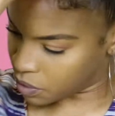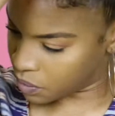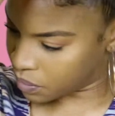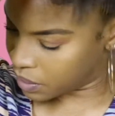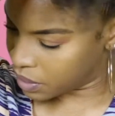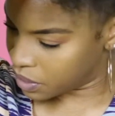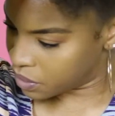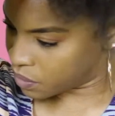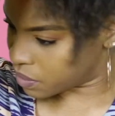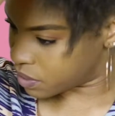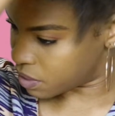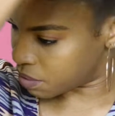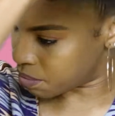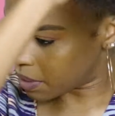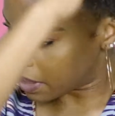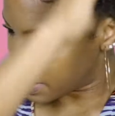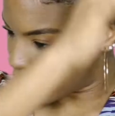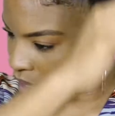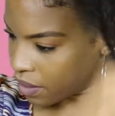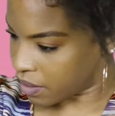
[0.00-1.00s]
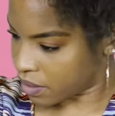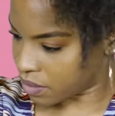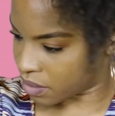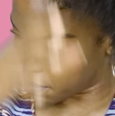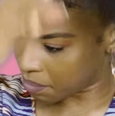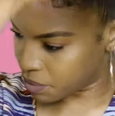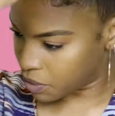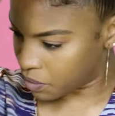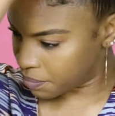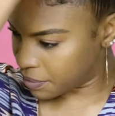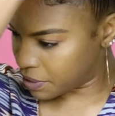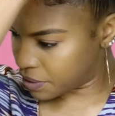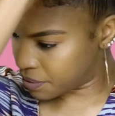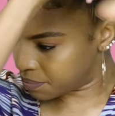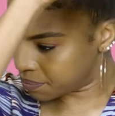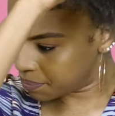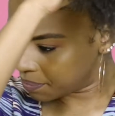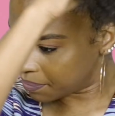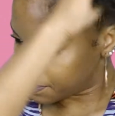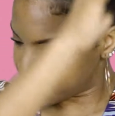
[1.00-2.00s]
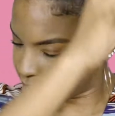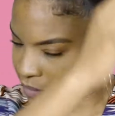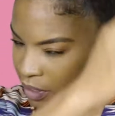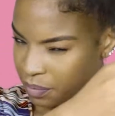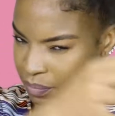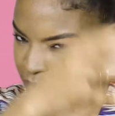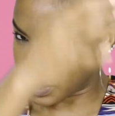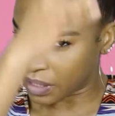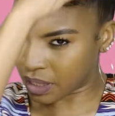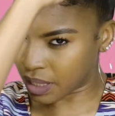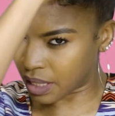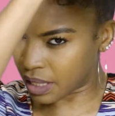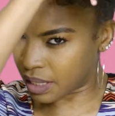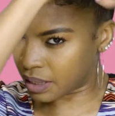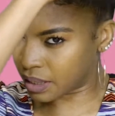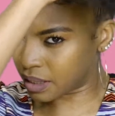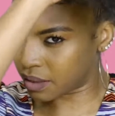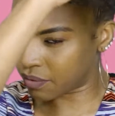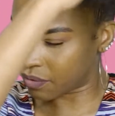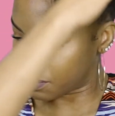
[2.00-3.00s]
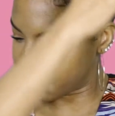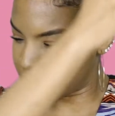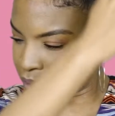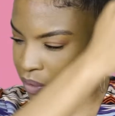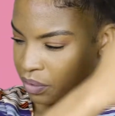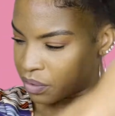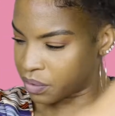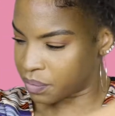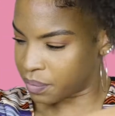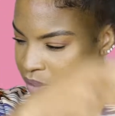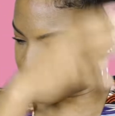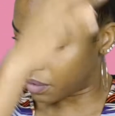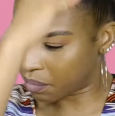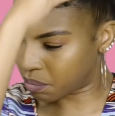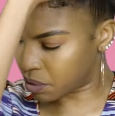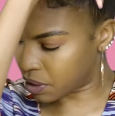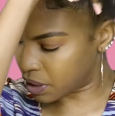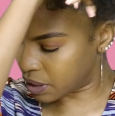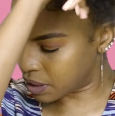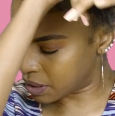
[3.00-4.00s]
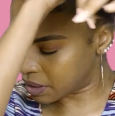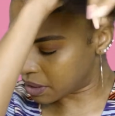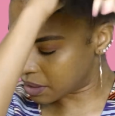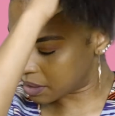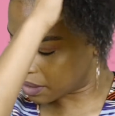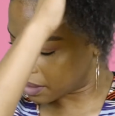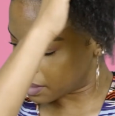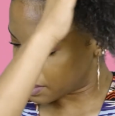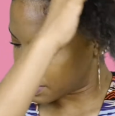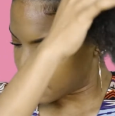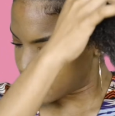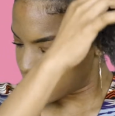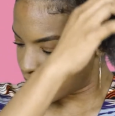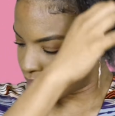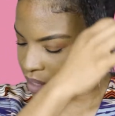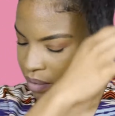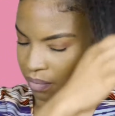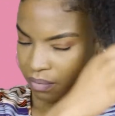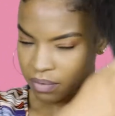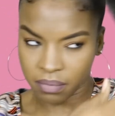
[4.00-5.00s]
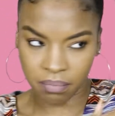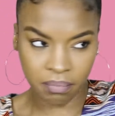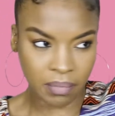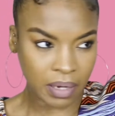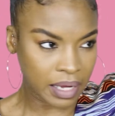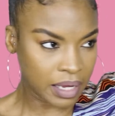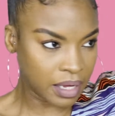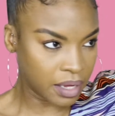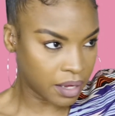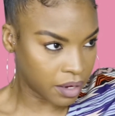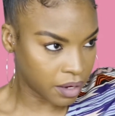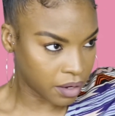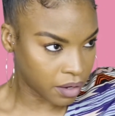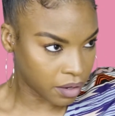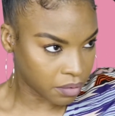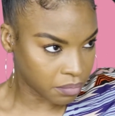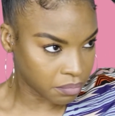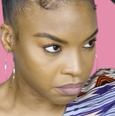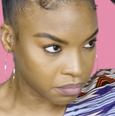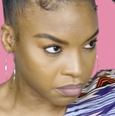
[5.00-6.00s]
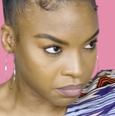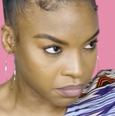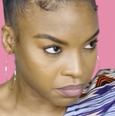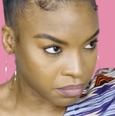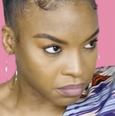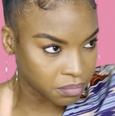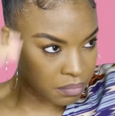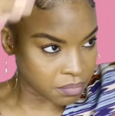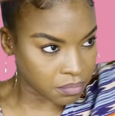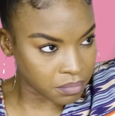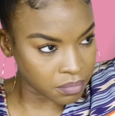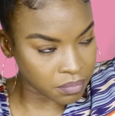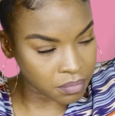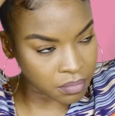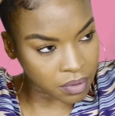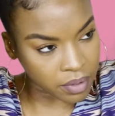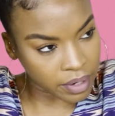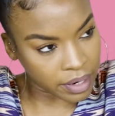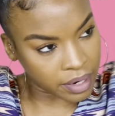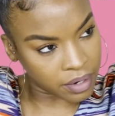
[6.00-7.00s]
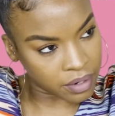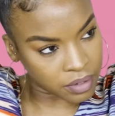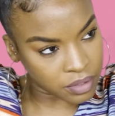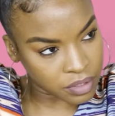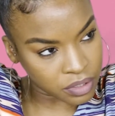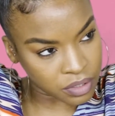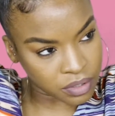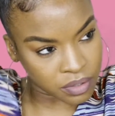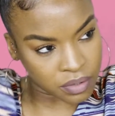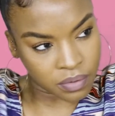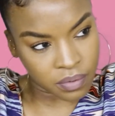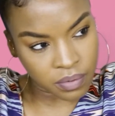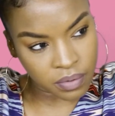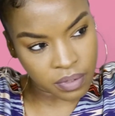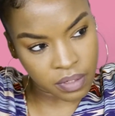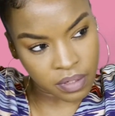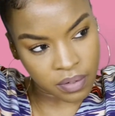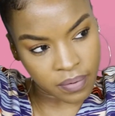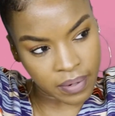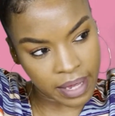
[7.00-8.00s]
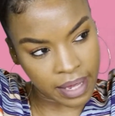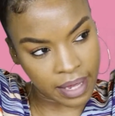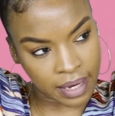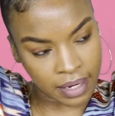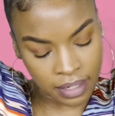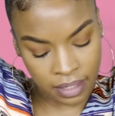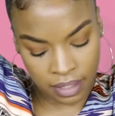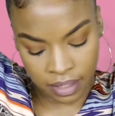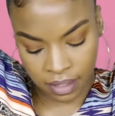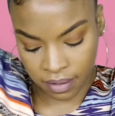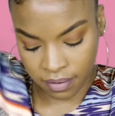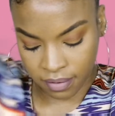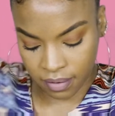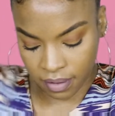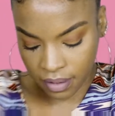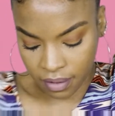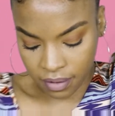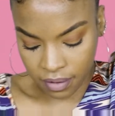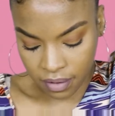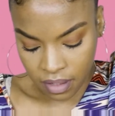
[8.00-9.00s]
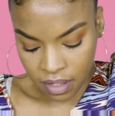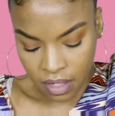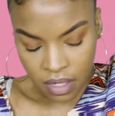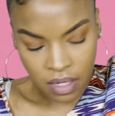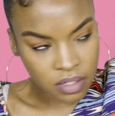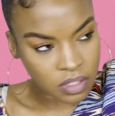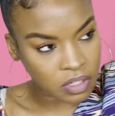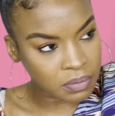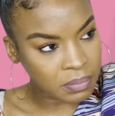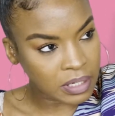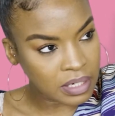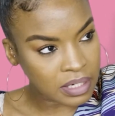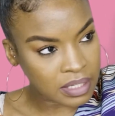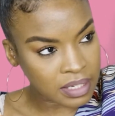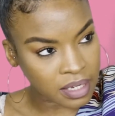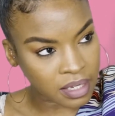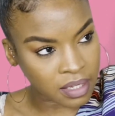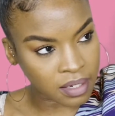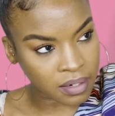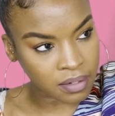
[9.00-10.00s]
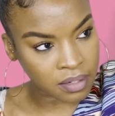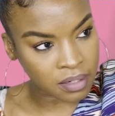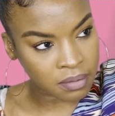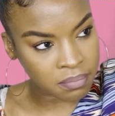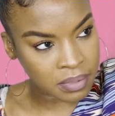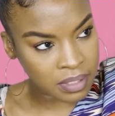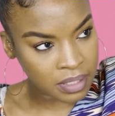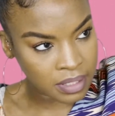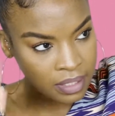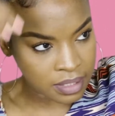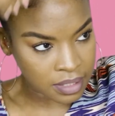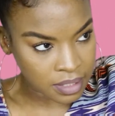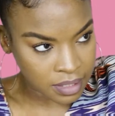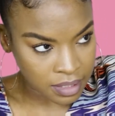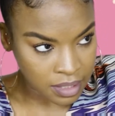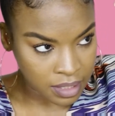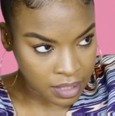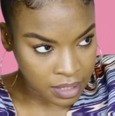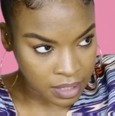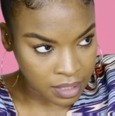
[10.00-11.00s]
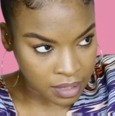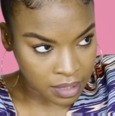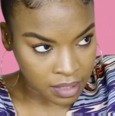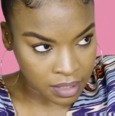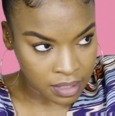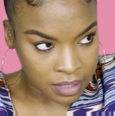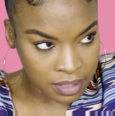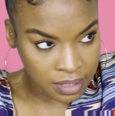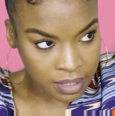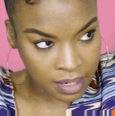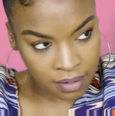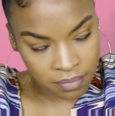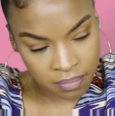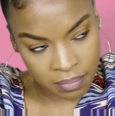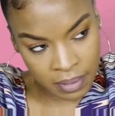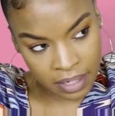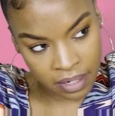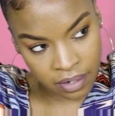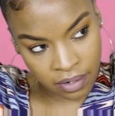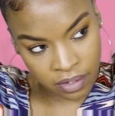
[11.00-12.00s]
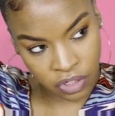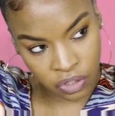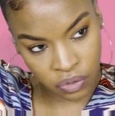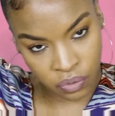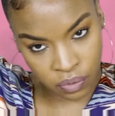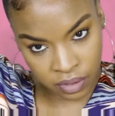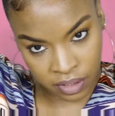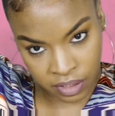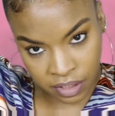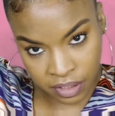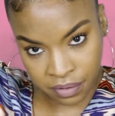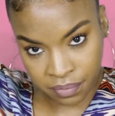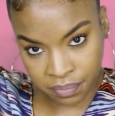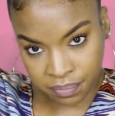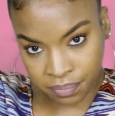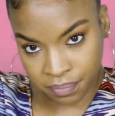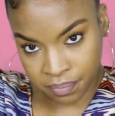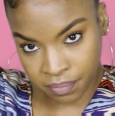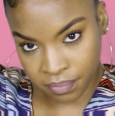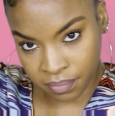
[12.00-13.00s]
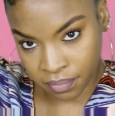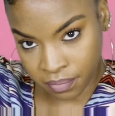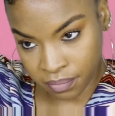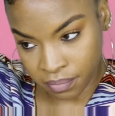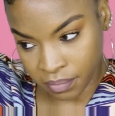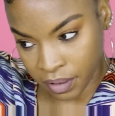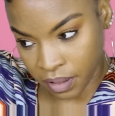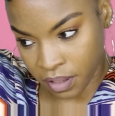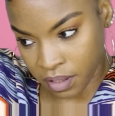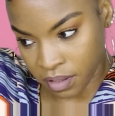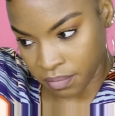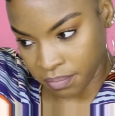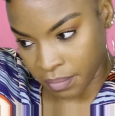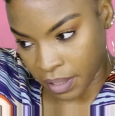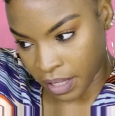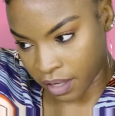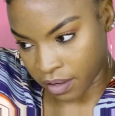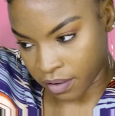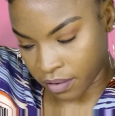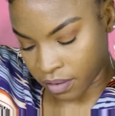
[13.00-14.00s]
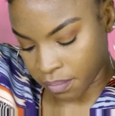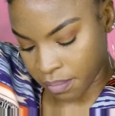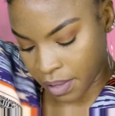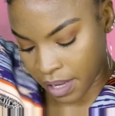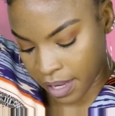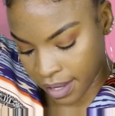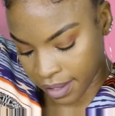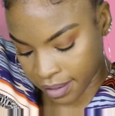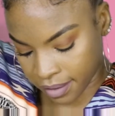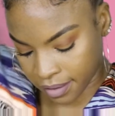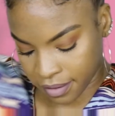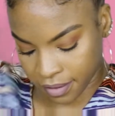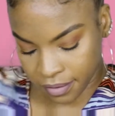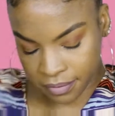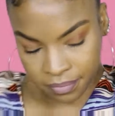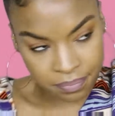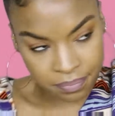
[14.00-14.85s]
only using my hair at the moment. I want to kind of get familiar with the products with my hair prior to, you know, adding anything. So I'm going to take it up since the inside of my hair is shorter because of my hair in the back.